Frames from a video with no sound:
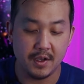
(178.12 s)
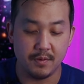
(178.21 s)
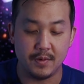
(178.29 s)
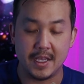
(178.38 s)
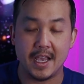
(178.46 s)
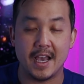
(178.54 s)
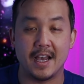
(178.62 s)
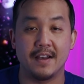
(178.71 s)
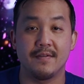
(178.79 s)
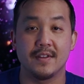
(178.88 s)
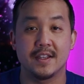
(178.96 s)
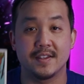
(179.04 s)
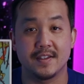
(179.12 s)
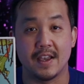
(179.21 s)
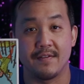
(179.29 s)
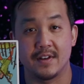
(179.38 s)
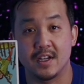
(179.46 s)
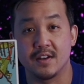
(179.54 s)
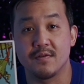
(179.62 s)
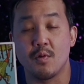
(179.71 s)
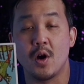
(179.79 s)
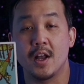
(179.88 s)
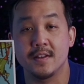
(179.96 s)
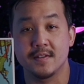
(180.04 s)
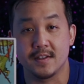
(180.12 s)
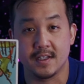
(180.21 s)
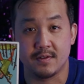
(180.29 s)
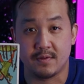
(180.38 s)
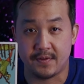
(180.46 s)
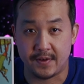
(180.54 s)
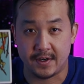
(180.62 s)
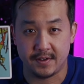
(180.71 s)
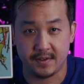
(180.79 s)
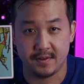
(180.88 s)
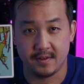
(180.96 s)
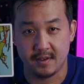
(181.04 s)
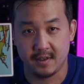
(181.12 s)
we have the Seven of Wands in reverse.